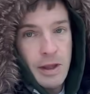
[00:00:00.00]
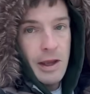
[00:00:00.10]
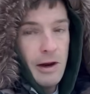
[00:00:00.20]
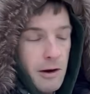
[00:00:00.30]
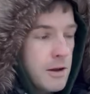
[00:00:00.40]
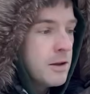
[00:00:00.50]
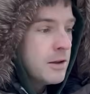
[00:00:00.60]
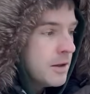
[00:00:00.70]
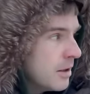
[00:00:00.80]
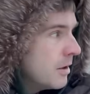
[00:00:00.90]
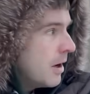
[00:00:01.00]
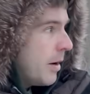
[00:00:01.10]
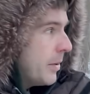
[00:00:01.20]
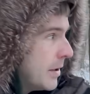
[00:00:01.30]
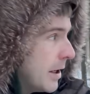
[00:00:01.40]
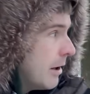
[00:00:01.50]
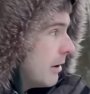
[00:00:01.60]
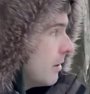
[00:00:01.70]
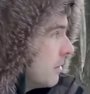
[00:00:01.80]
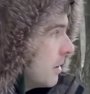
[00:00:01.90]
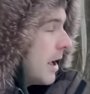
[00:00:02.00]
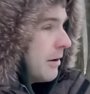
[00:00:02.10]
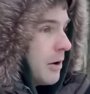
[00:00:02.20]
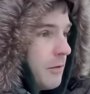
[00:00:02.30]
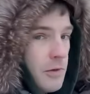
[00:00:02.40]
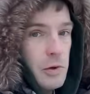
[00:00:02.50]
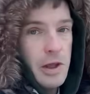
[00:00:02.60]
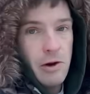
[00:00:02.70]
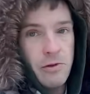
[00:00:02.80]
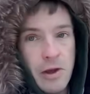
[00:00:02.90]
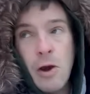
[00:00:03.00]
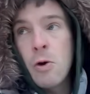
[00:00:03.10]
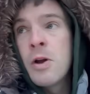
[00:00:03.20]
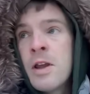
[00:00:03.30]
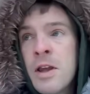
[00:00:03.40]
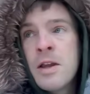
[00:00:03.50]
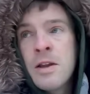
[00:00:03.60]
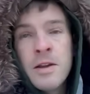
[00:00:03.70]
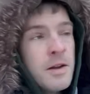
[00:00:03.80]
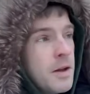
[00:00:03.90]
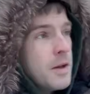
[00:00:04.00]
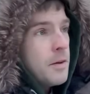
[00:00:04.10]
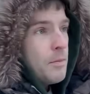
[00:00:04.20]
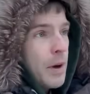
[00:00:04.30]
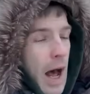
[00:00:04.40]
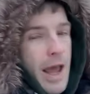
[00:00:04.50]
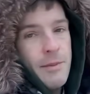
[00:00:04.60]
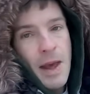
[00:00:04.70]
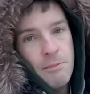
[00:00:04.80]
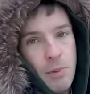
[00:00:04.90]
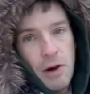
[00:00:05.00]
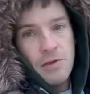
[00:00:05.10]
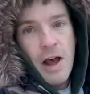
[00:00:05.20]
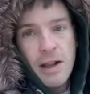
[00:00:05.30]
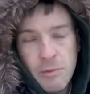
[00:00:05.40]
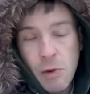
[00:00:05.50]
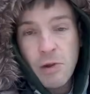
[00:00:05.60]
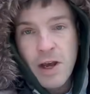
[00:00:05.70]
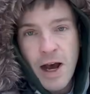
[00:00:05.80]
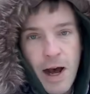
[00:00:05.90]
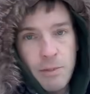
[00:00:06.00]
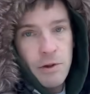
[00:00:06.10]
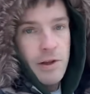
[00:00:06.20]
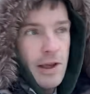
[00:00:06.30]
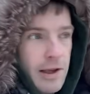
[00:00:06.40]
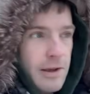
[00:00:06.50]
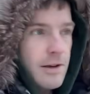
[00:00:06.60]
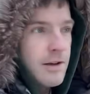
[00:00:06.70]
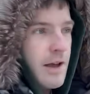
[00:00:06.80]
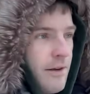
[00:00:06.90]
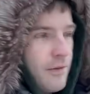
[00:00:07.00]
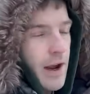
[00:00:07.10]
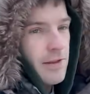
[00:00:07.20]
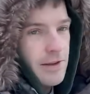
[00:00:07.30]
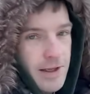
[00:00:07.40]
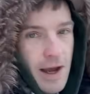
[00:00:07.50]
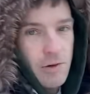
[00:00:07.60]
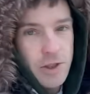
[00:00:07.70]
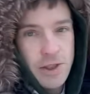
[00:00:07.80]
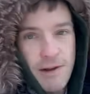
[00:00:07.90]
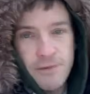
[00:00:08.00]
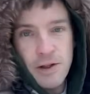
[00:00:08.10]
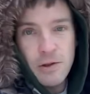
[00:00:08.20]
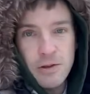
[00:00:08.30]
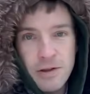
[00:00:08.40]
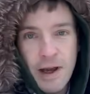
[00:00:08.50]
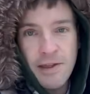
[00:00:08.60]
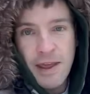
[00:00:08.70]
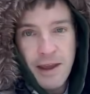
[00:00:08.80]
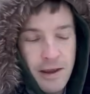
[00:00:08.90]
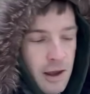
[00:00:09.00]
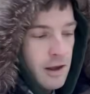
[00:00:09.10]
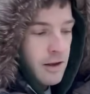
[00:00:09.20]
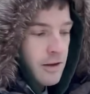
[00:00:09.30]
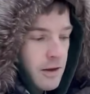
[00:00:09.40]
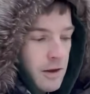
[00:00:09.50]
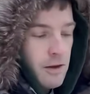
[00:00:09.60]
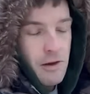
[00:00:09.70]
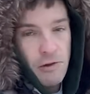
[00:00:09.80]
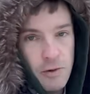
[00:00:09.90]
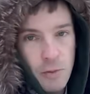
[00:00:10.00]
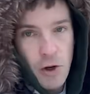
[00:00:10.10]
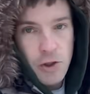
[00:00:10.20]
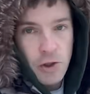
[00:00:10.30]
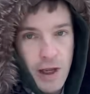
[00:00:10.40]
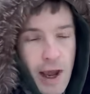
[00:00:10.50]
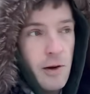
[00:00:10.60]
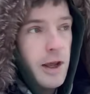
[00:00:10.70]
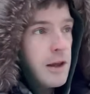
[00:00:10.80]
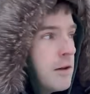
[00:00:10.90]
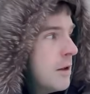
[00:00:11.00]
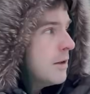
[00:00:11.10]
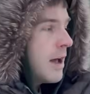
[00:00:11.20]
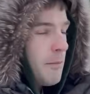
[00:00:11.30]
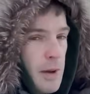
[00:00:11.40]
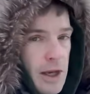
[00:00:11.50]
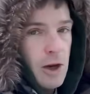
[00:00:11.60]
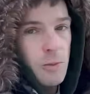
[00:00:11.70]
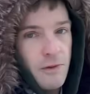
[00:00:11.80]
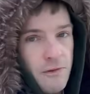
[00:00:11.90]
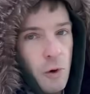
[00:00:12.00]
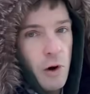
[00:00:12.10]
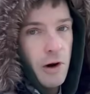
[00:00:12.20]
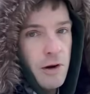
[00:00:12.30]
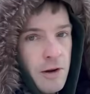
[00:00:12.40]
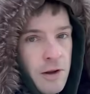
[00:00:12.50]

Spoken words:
of year up until, I don't know, a few years ago. But I am at Bartholomew's Cobble in, I forget the town, Sheffield, I think, southern Berkshire County. I've been here before.